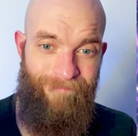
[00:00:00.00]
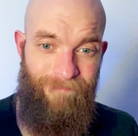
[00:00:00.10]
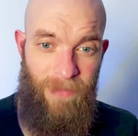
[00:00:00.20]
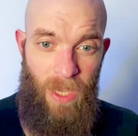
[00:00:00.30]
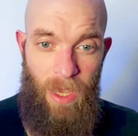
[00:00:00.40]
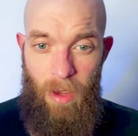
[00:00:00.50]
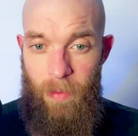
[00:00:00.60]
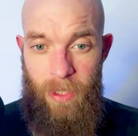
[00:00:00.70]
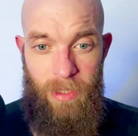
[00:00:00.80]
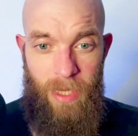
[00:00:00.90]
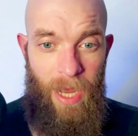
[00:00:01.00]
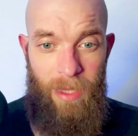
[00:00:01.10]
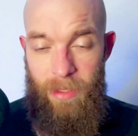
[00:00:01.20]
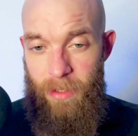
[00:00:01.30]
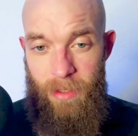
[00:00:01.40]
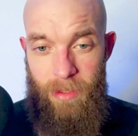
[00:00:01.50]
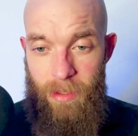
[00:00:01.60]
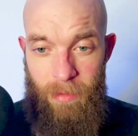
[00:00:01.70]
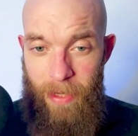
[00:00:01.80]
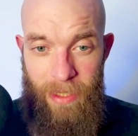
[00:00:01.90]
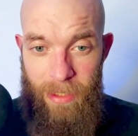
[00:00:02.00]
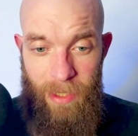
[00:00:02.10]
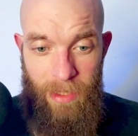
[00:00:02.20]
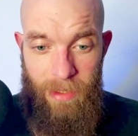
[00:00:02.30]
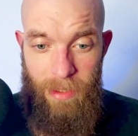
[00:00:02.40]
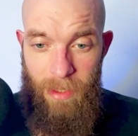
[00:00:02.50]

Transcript: here, because this doesn't make any sense.